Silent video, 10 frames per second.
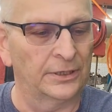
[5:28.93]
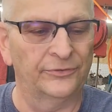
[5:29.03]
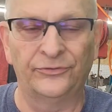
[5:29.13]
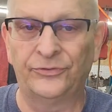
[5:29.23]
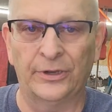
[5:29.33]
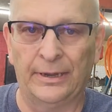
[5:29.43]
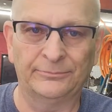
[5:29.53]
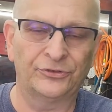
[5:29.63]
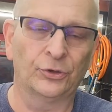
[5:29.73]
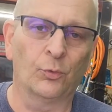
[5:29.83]
because
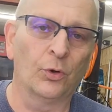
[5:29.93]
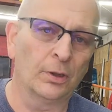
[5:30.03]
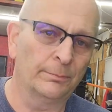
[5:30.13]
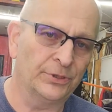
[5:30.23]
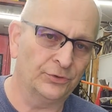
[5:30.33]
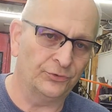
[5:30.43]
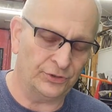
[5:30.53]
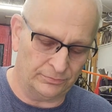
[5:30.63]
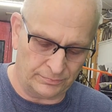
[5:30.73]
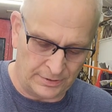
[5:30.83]
I'm sure we'll abuse
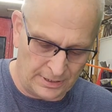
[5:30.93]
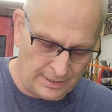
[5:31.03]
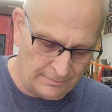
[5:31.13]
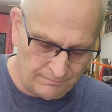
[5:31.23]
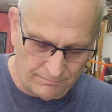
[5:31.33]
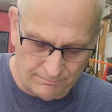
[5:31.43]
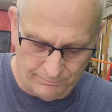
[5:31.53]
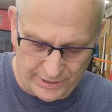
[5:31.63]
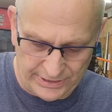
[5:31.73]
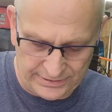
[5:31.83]
them.
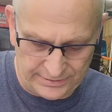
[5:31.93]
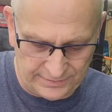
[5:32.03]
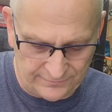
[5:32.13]
But